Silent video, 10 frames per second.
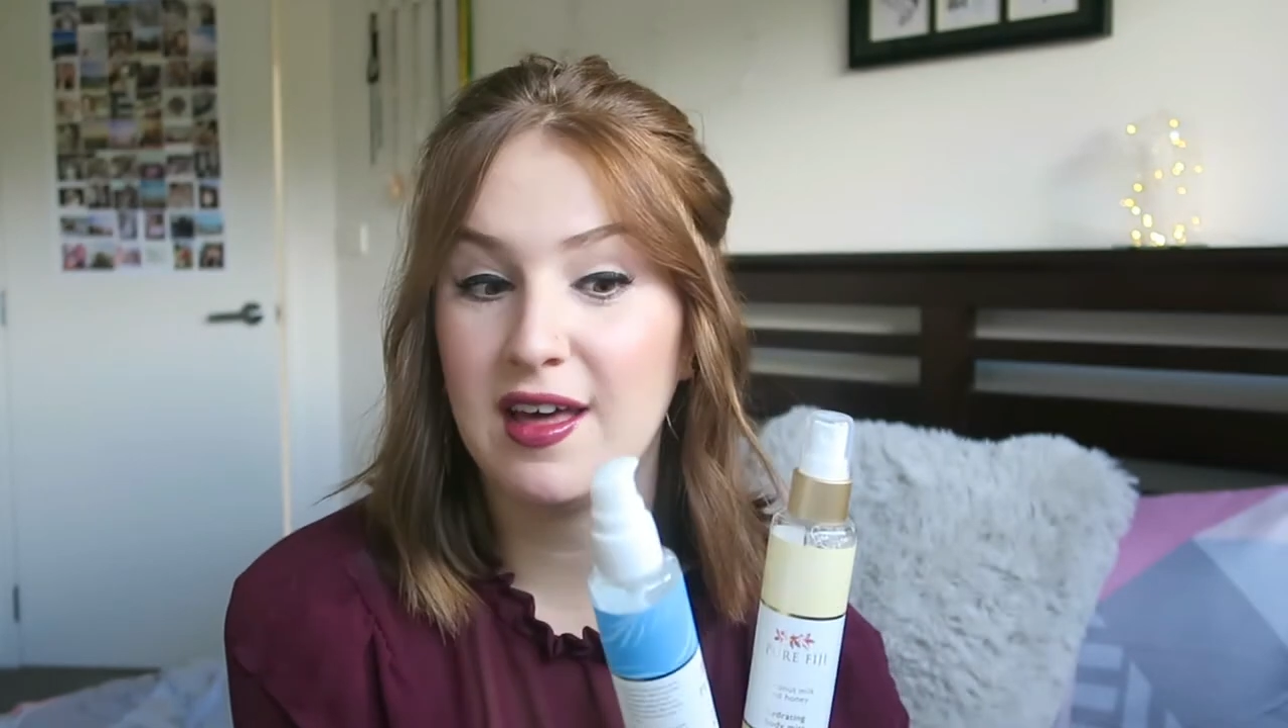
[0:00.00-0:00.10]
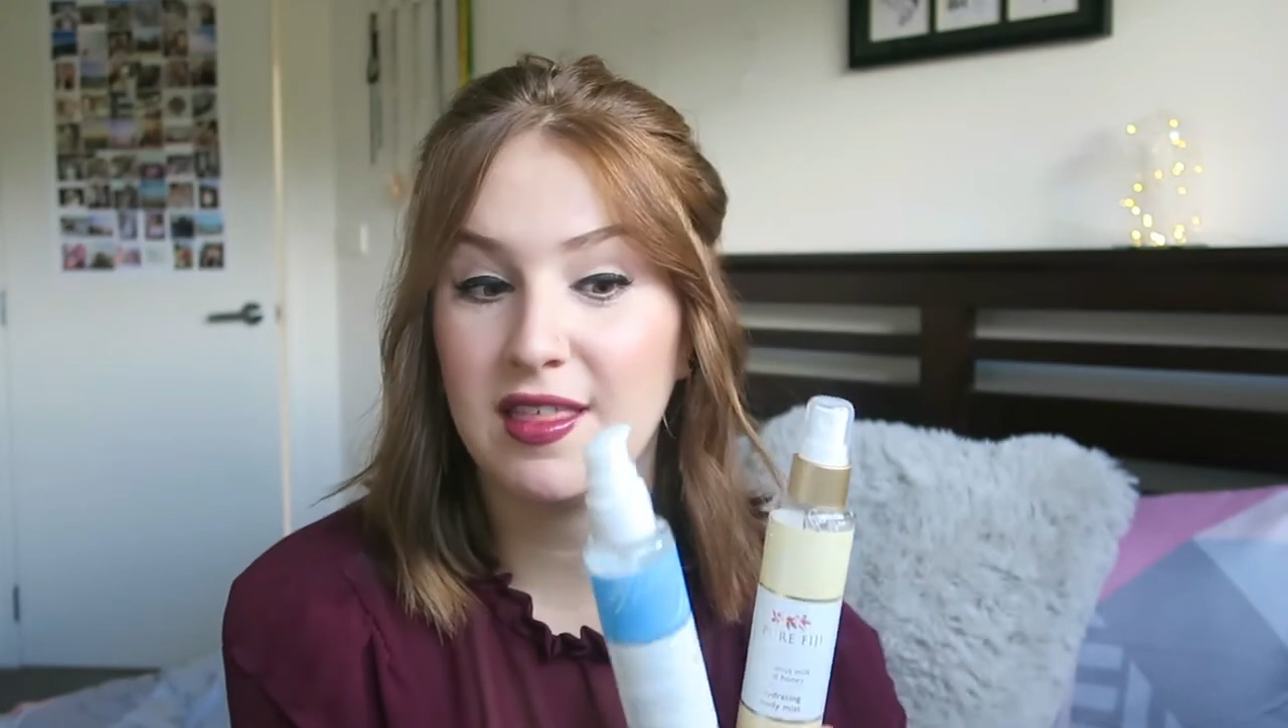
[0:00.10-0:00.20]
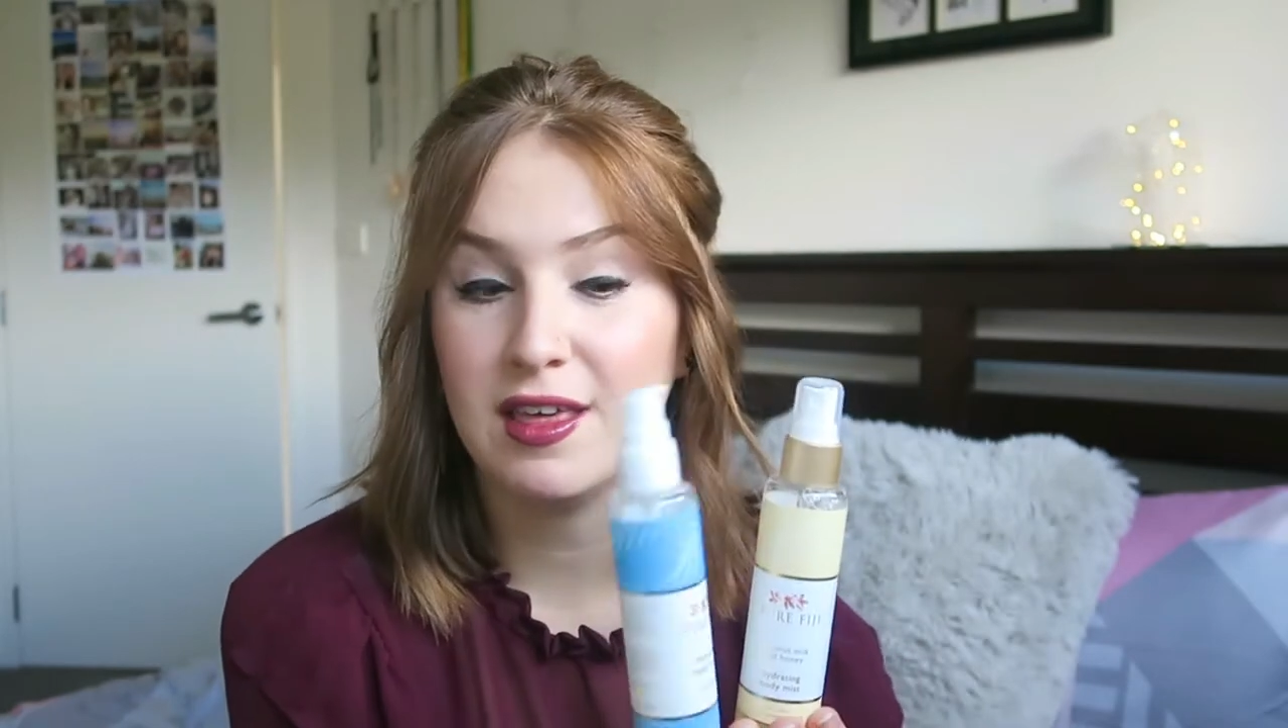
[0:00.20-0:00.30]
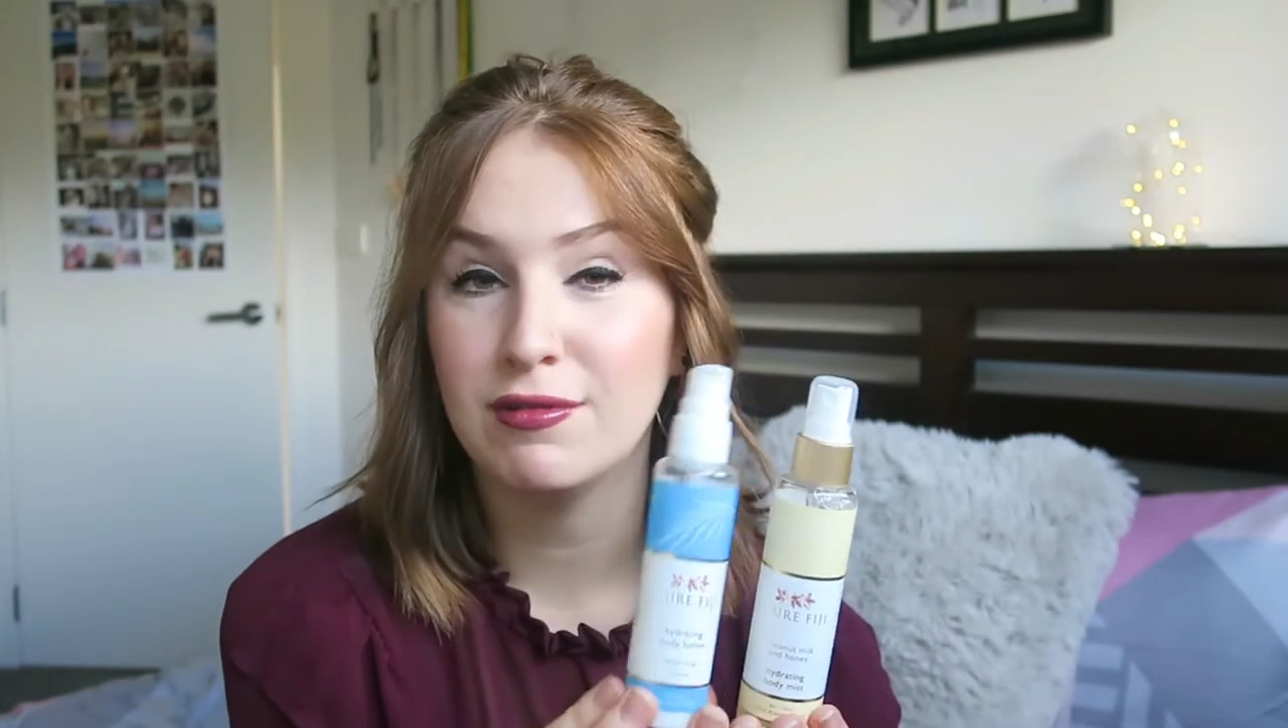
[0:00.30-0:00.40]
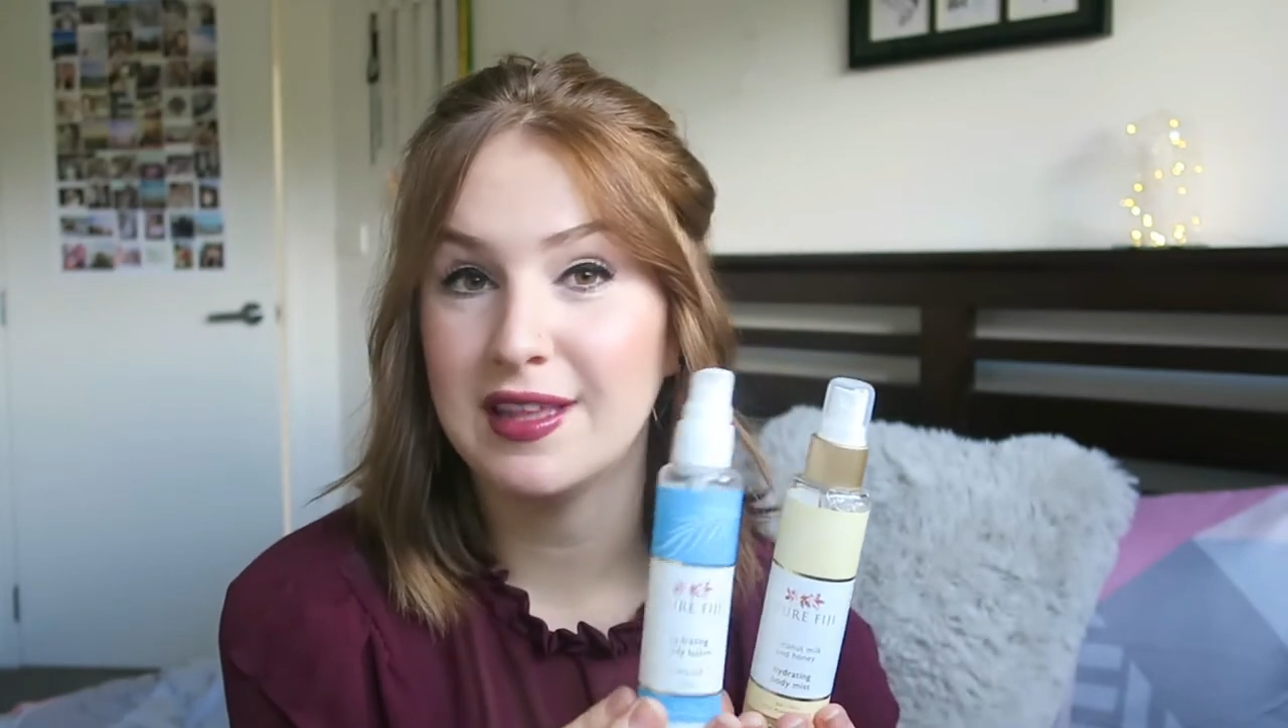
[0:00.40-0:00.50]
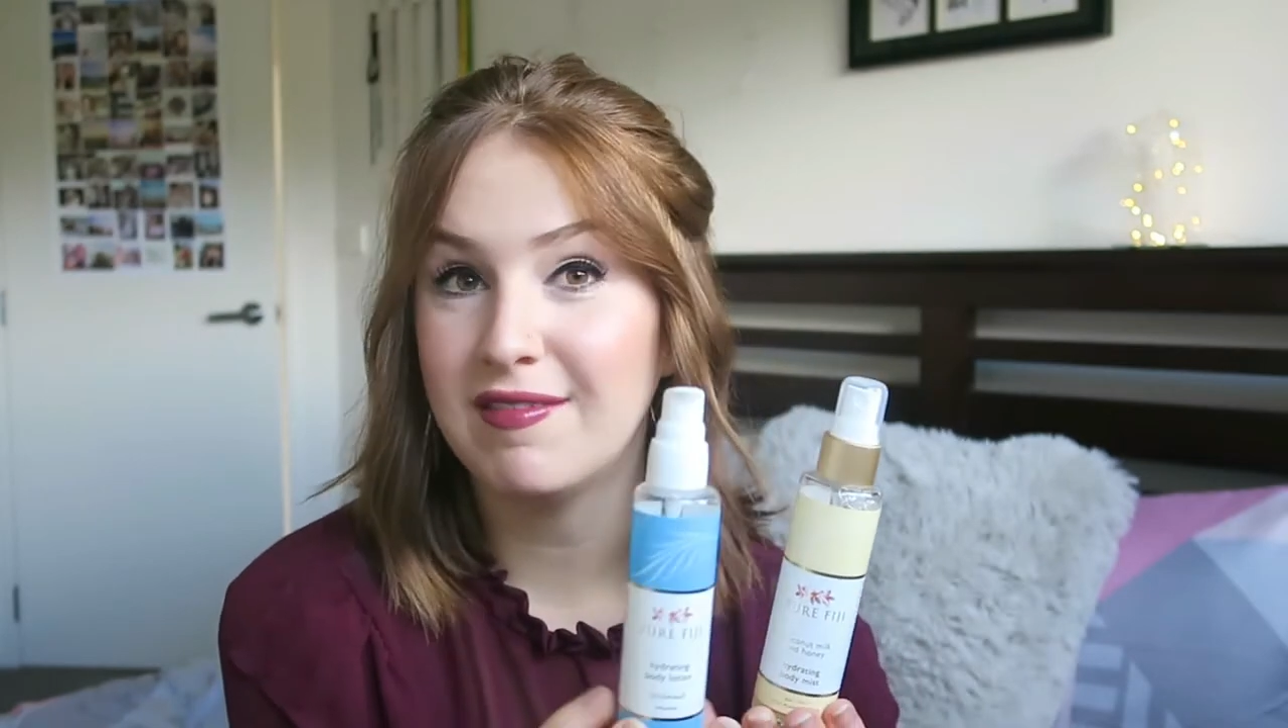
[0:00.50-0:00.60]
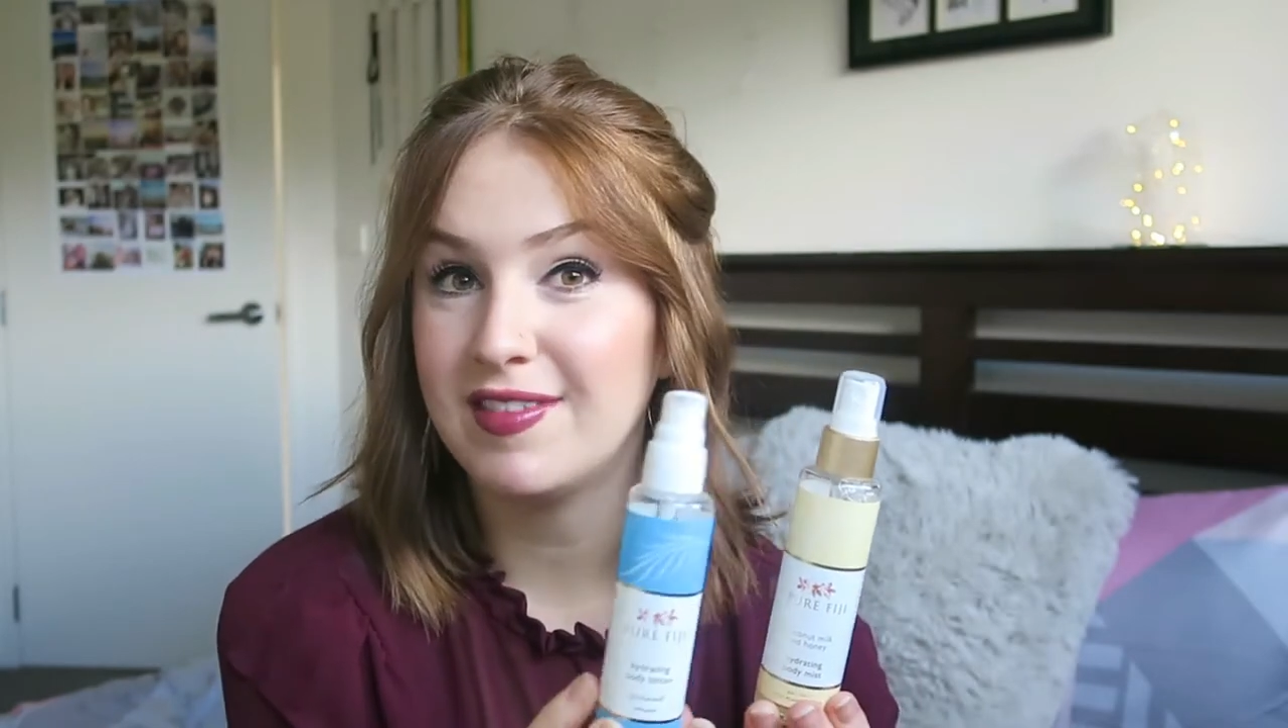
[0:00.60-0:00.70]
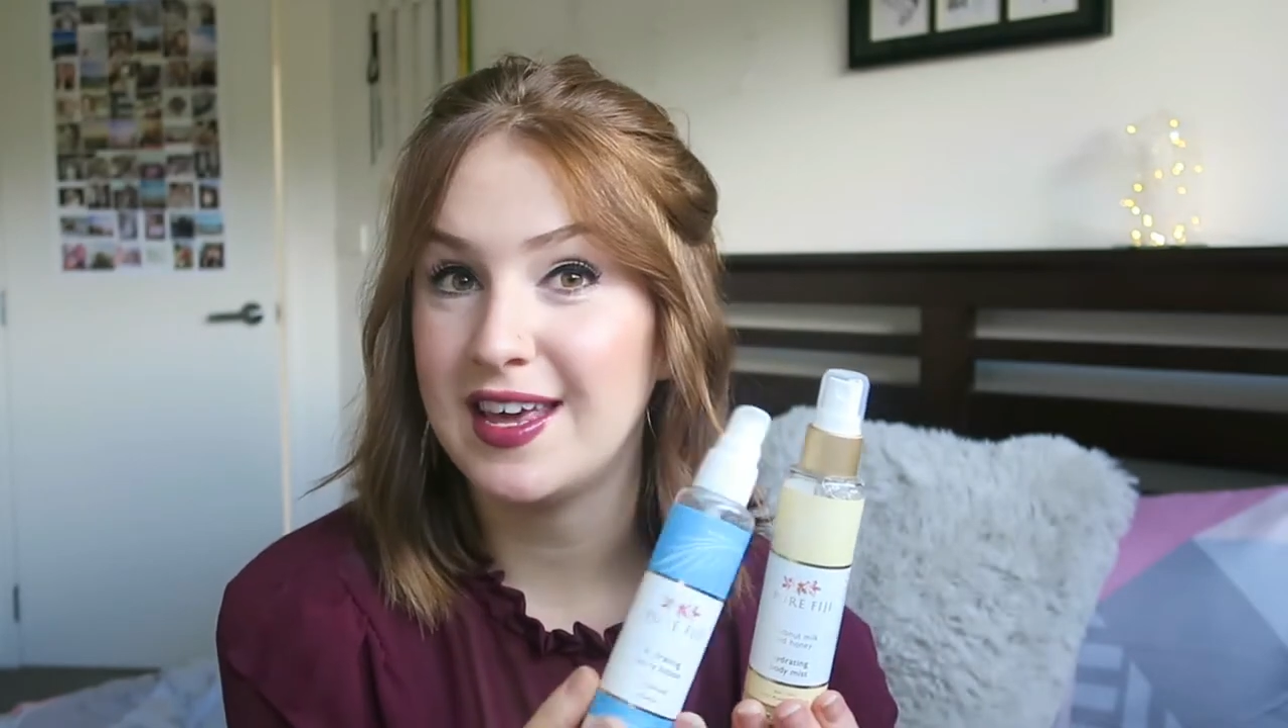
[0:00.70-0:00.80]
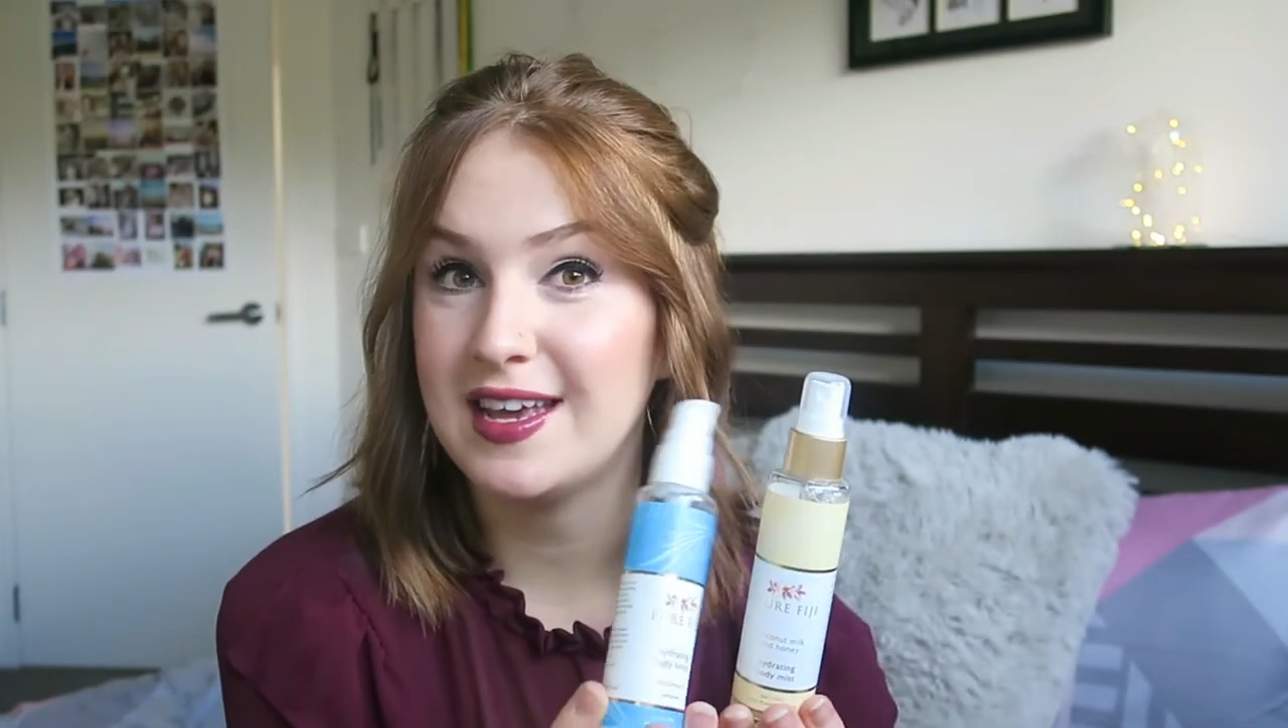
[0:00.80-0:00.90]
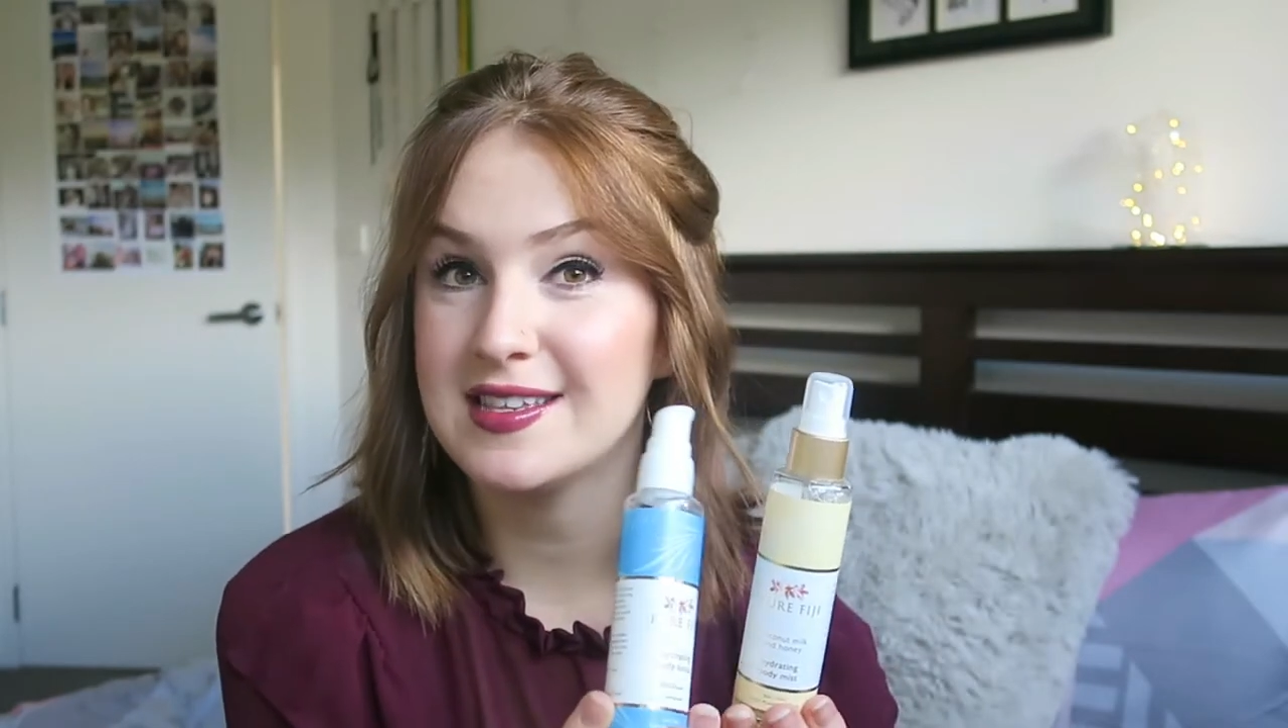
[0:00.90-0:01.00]
I think you'll
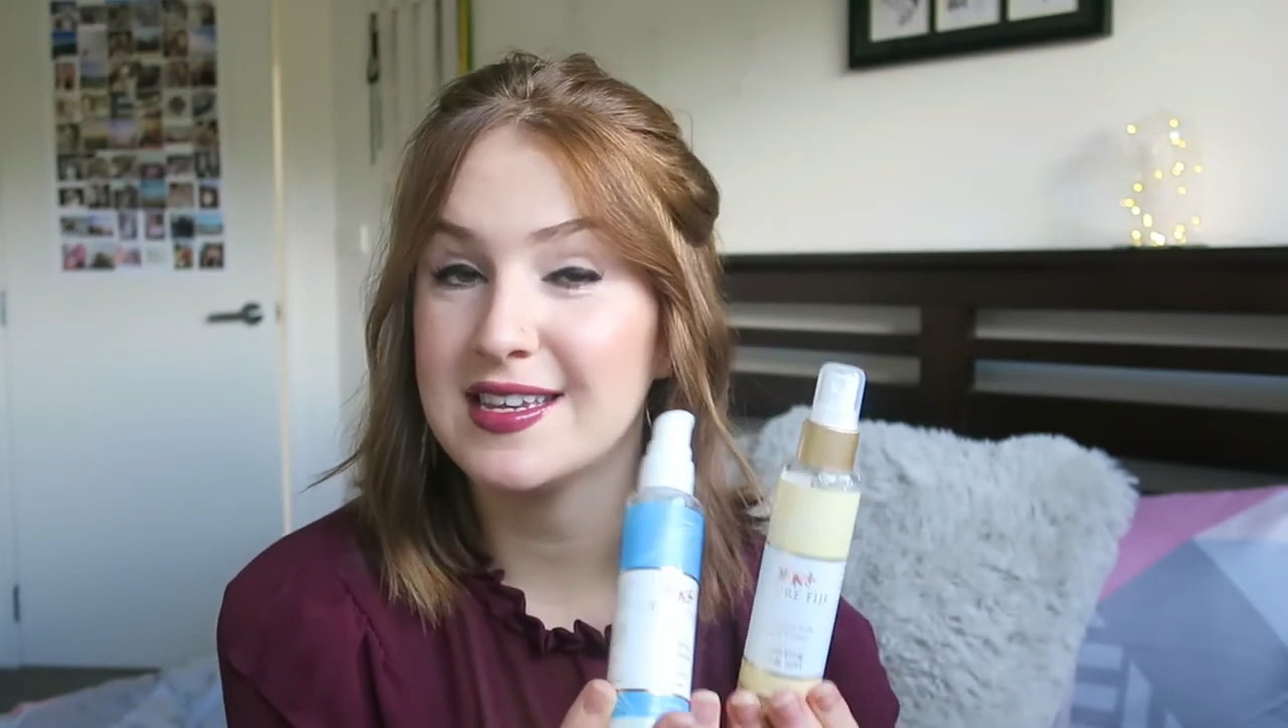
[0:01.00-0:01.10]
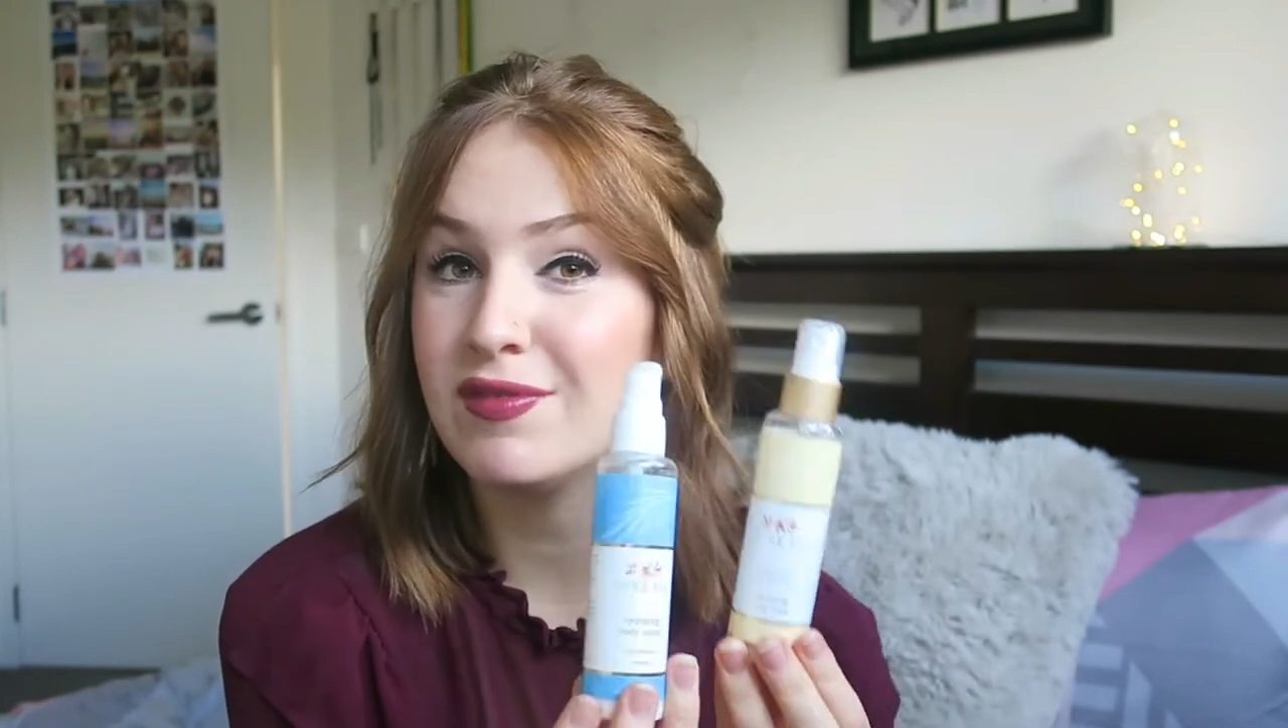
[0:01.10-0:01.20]
love these.